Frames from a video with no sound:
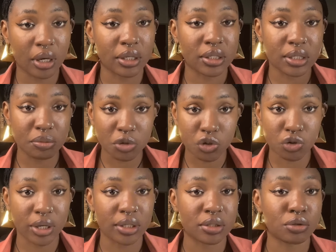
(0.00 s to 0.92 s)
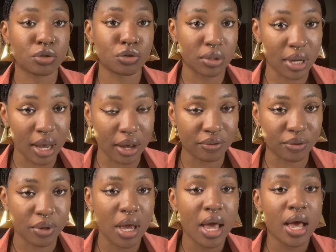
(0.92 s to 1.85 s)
a seamstress should have.